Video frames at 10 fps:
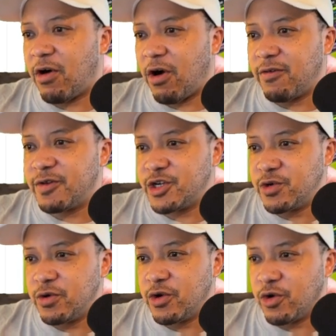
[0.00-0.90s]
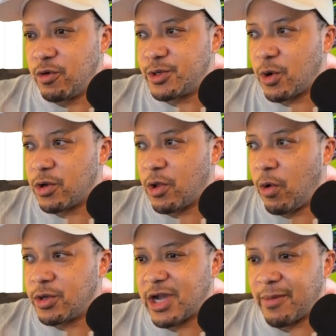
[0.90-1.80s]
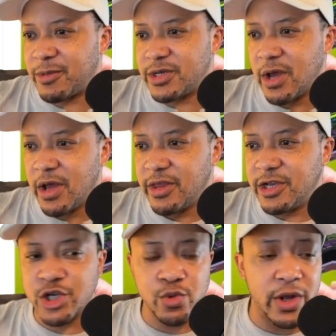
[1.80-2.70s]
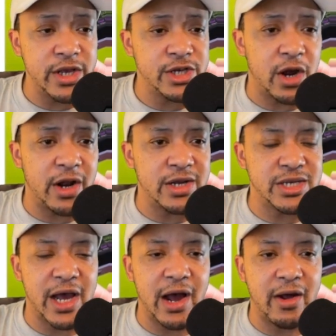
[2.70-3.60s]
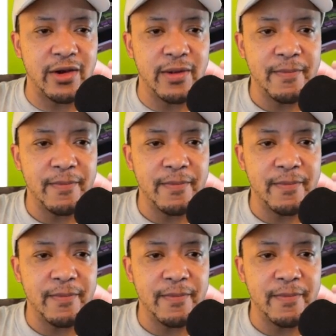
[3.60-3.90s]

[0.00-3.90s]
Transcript: offshoot groups or local chapters. This is really starting to sound